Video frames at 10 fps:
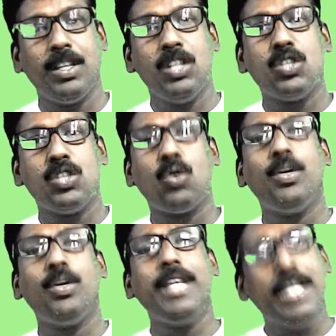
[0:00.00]

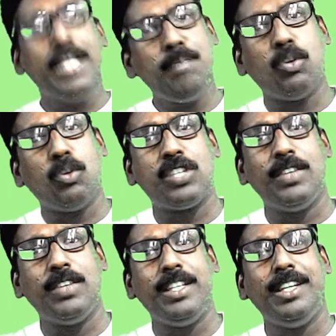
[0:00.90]
So any
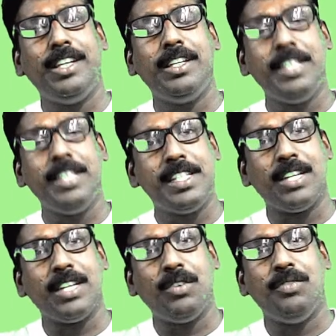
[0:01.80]
positive
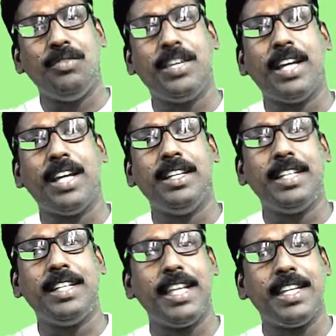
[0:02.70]
integer we can
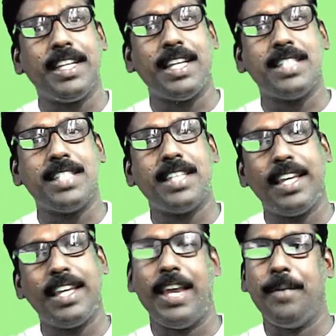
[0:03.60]
take it as
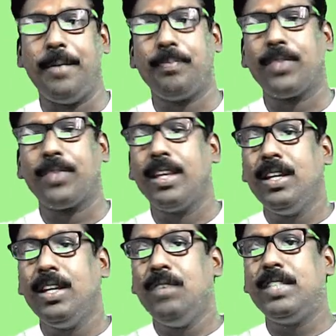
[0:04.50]
a,
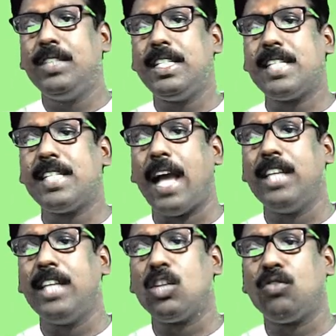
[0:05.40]
which is
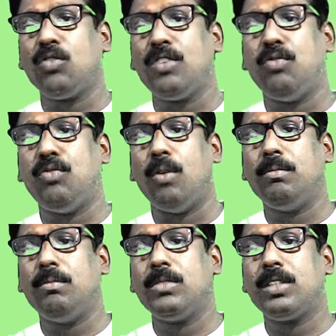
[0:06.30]
either of the
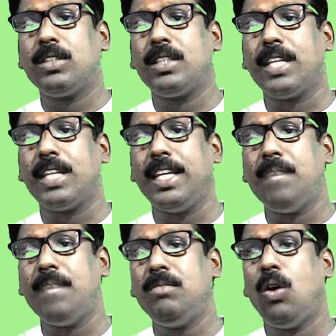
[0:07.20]
form
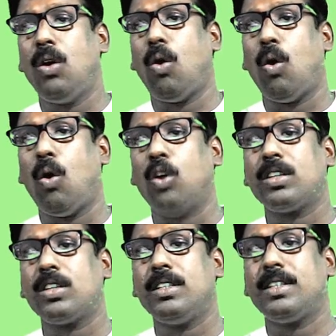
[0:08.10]
3m
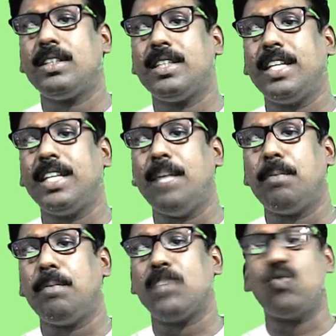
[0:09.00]
or
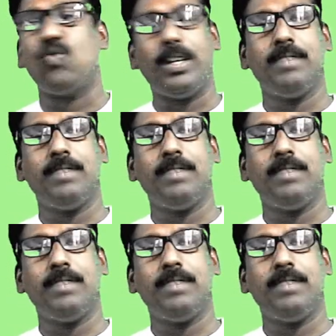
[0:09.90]
3m plus 1.